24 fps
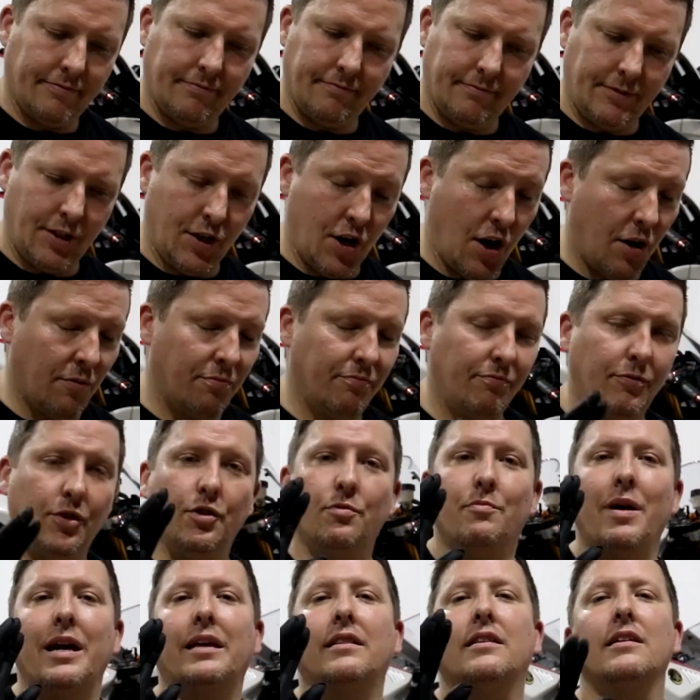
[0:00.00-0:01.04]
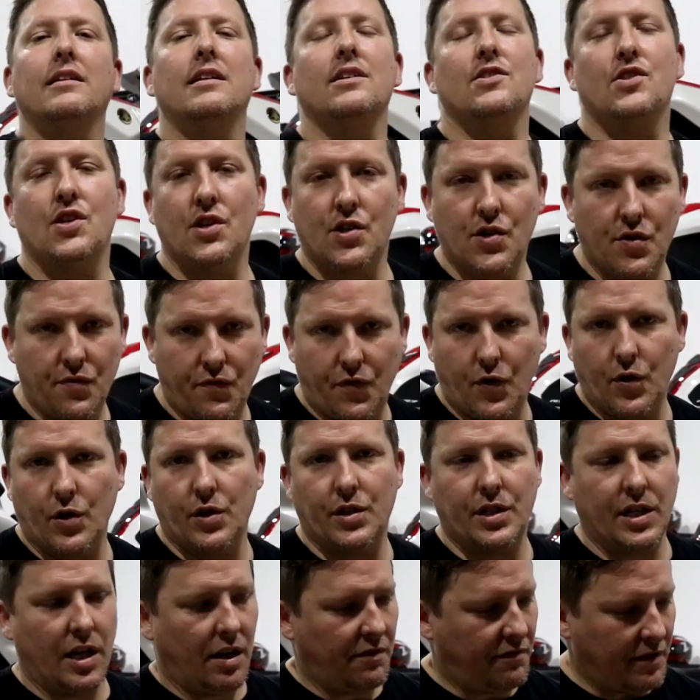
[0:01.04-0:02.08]
You know, you make the decision for
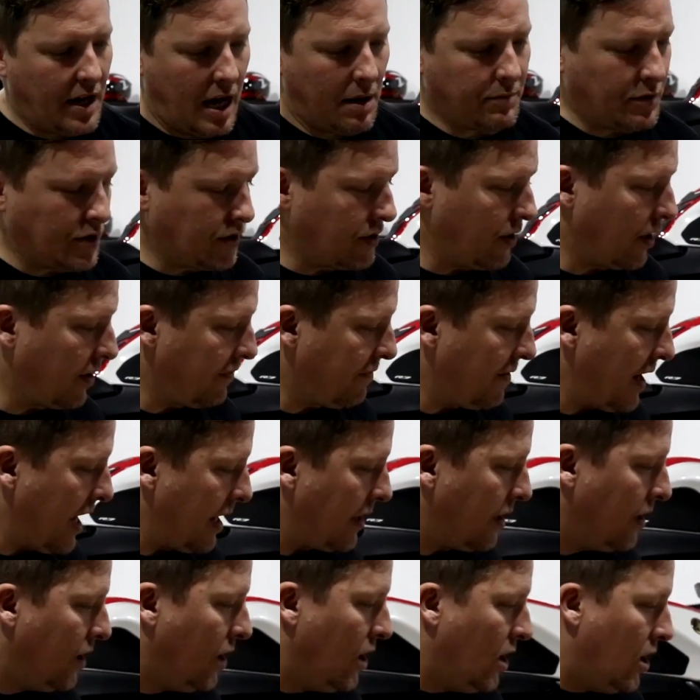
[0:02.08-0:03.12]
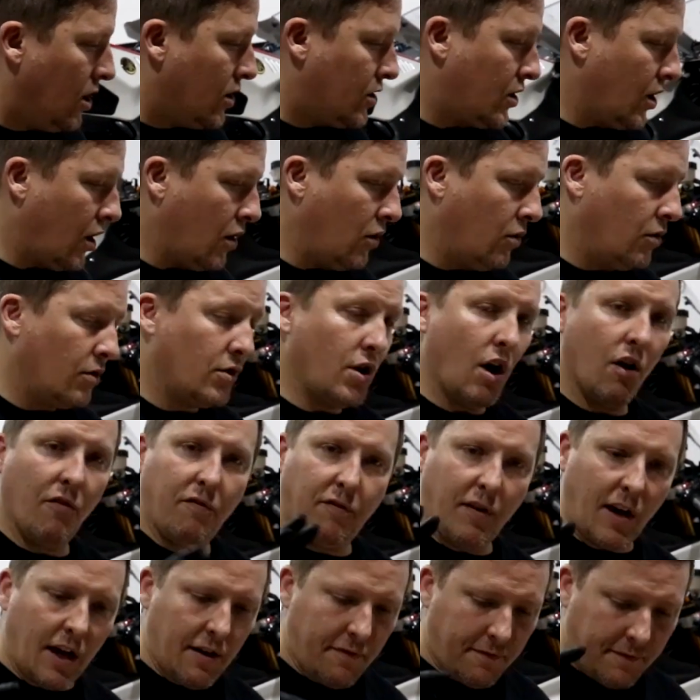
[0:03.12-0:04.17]
yourself. I'm just not a fan. So no
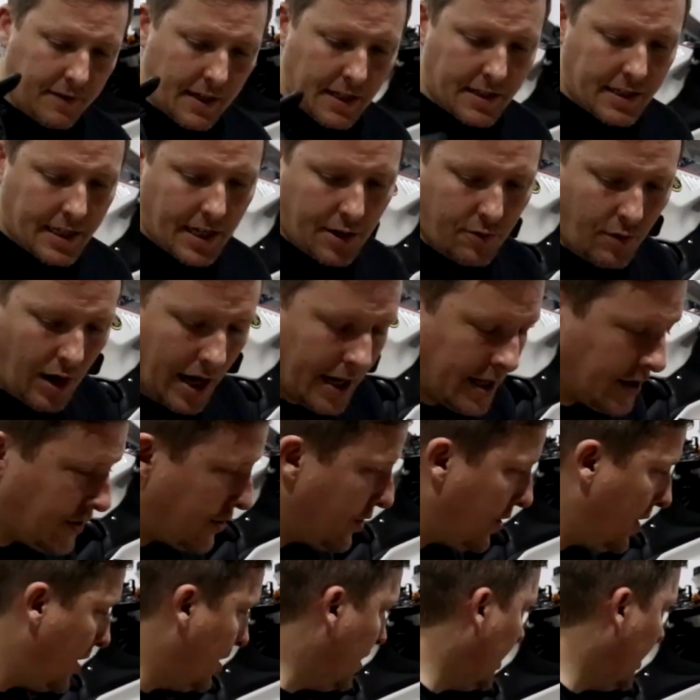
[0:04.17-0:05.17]
fluff, let's get right into it.